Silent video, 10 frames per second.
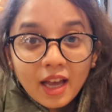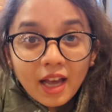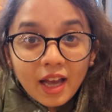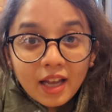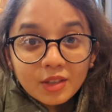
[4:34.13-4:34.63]

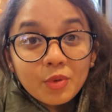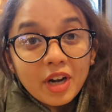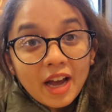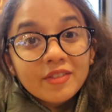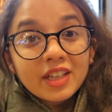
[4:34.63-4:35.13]
and we were
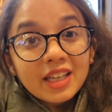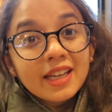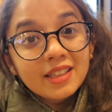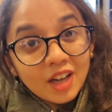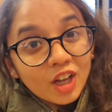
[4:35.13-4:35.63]
having a
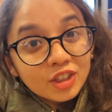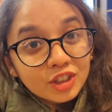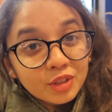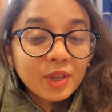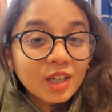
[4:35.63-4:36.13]
late
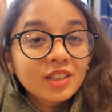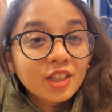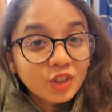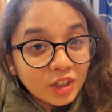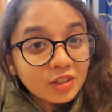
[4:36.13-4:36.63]
lunch because I
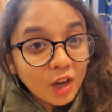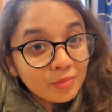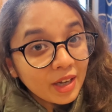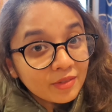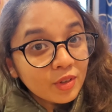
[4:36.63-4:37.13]
just got
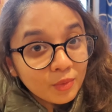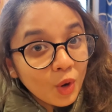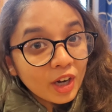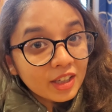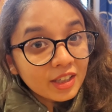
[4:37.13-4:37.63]
back from
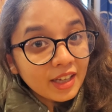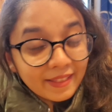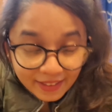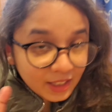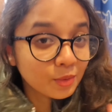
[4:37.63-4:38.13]
work
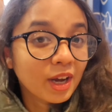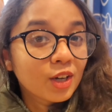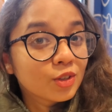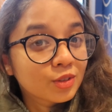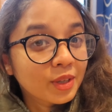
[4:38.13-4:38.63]
and this is why I look so